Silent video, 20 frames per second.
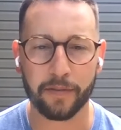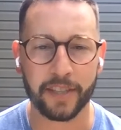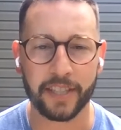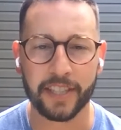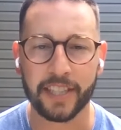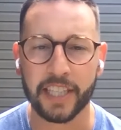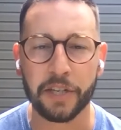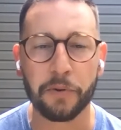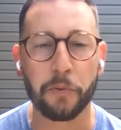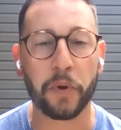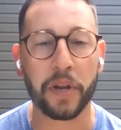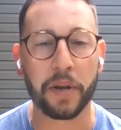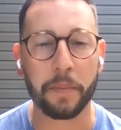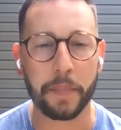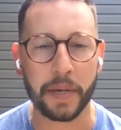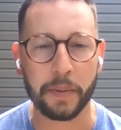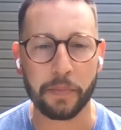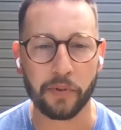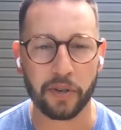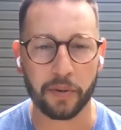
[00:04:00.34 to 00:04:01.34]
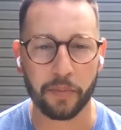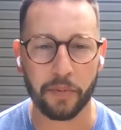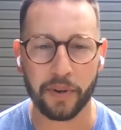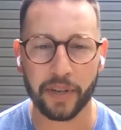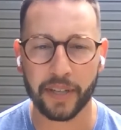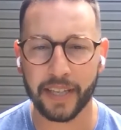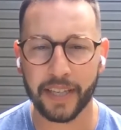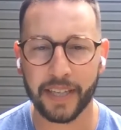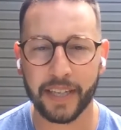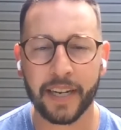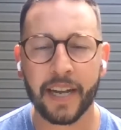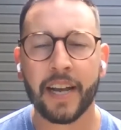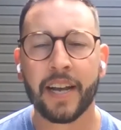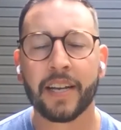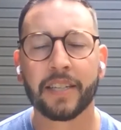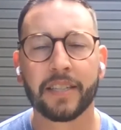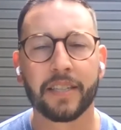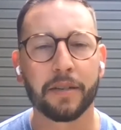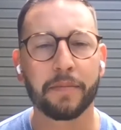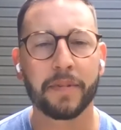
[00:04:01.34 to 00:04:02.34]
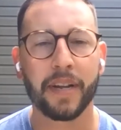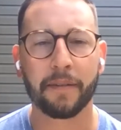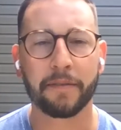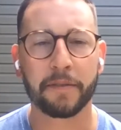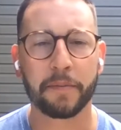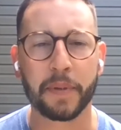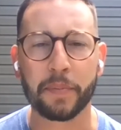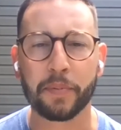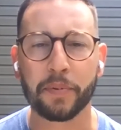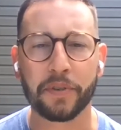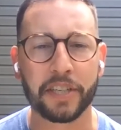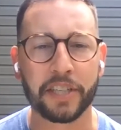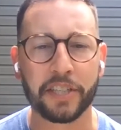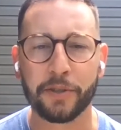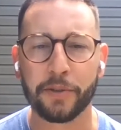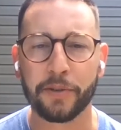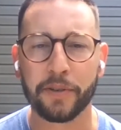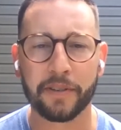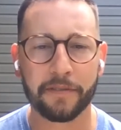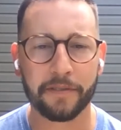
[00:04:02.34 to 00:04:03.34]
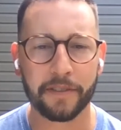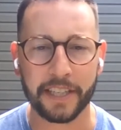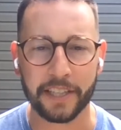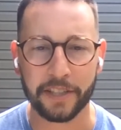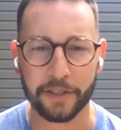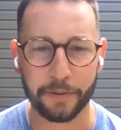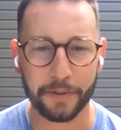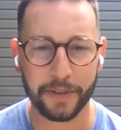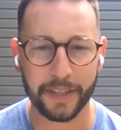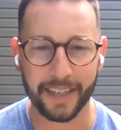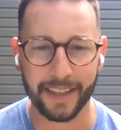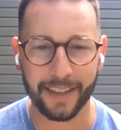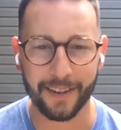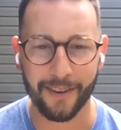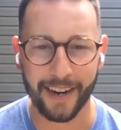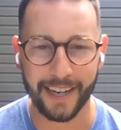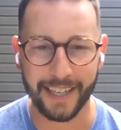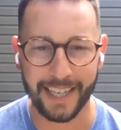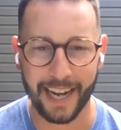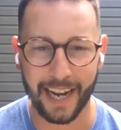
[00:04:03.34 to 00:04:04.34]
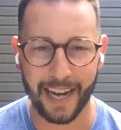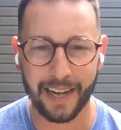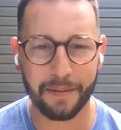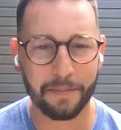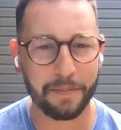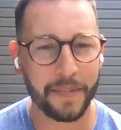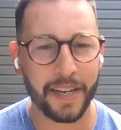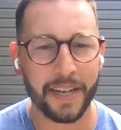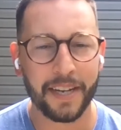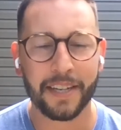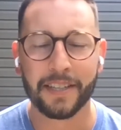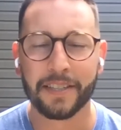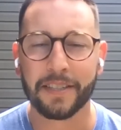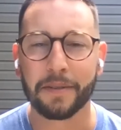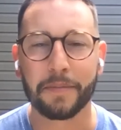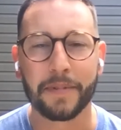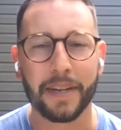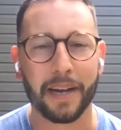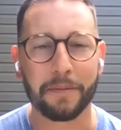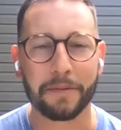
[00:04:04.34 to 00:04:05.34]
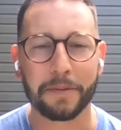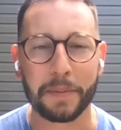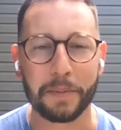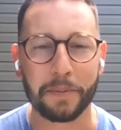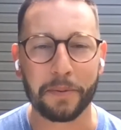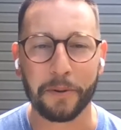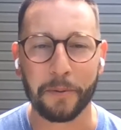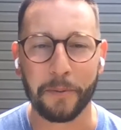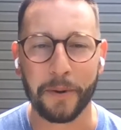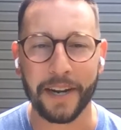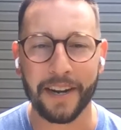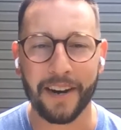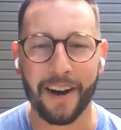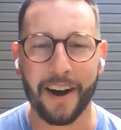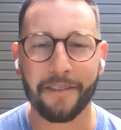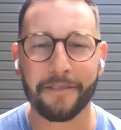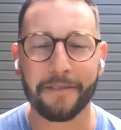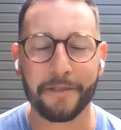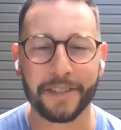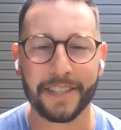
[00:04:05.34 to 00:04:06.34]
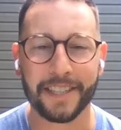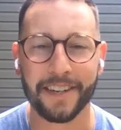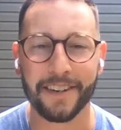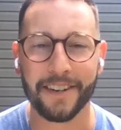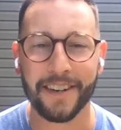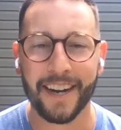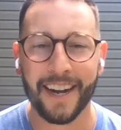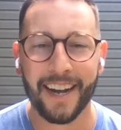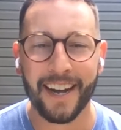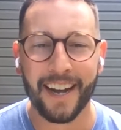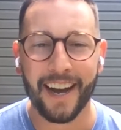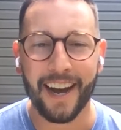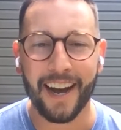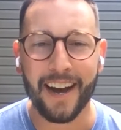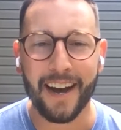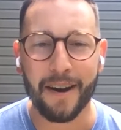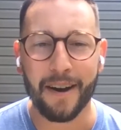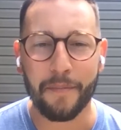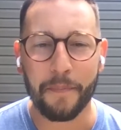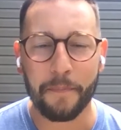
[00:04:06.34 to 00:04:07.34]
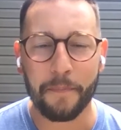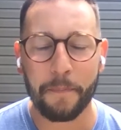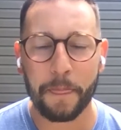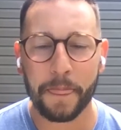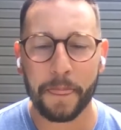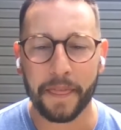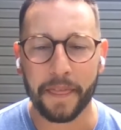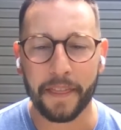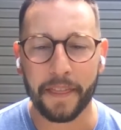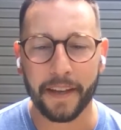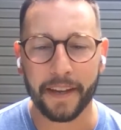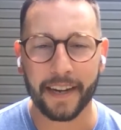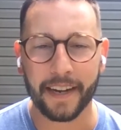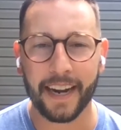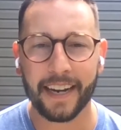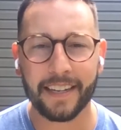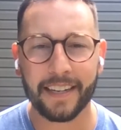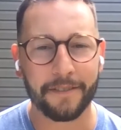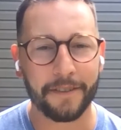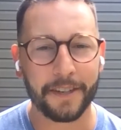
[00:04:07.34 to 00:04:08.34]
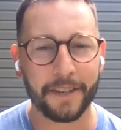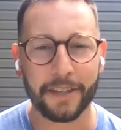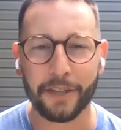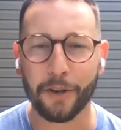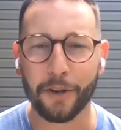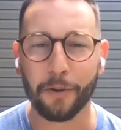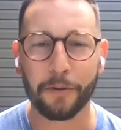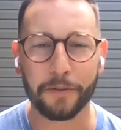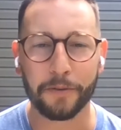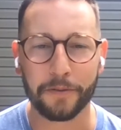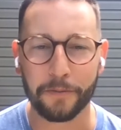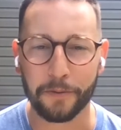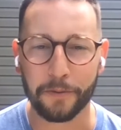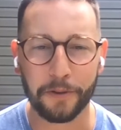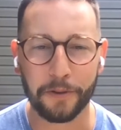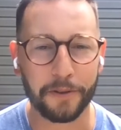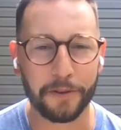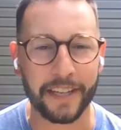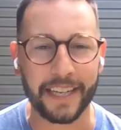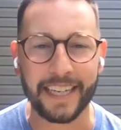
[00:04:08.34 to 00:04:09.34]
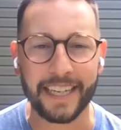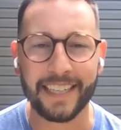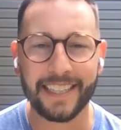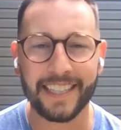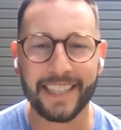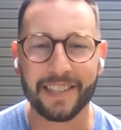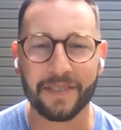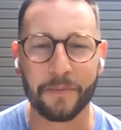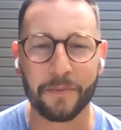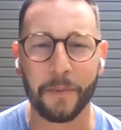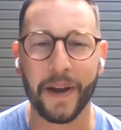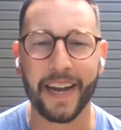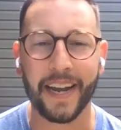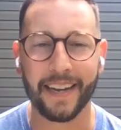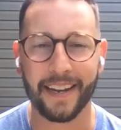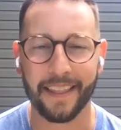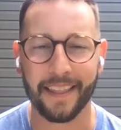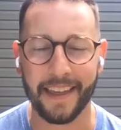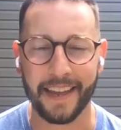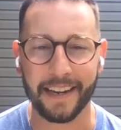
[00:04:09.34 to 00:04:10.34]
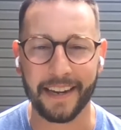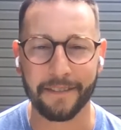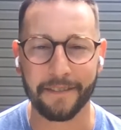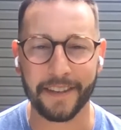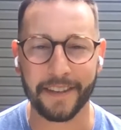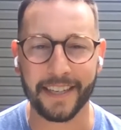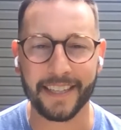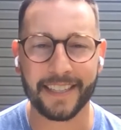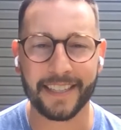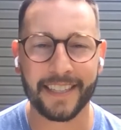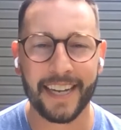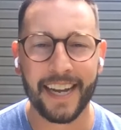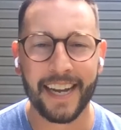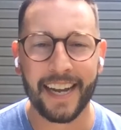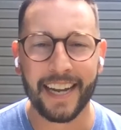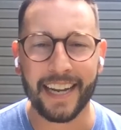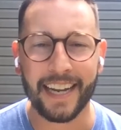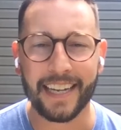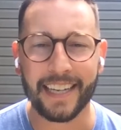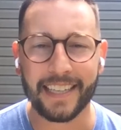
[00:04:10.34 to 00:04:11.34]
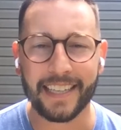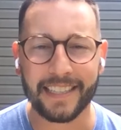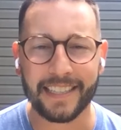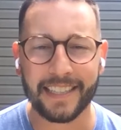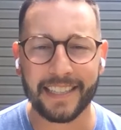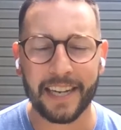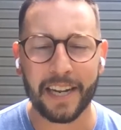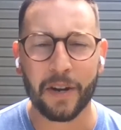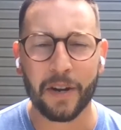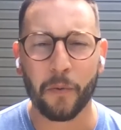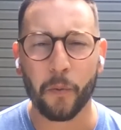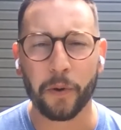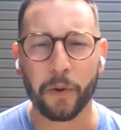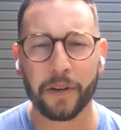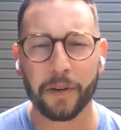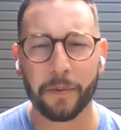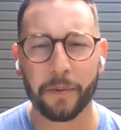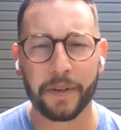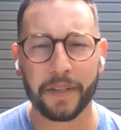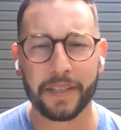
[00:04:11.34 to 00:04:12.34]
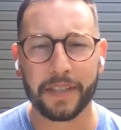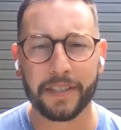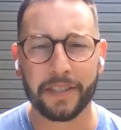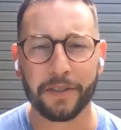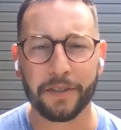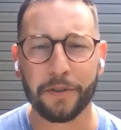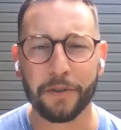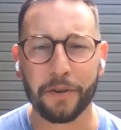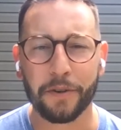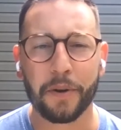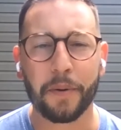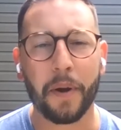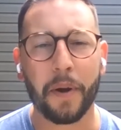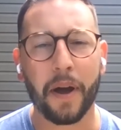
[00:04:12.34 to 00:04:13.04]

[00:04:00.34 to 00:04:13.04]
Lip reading: and see when people are breathing. Sometimes people intuitively do it at the right time. Sometimes people are way off. So um, the kind of golden rule or the easiest way to think of this is we're going to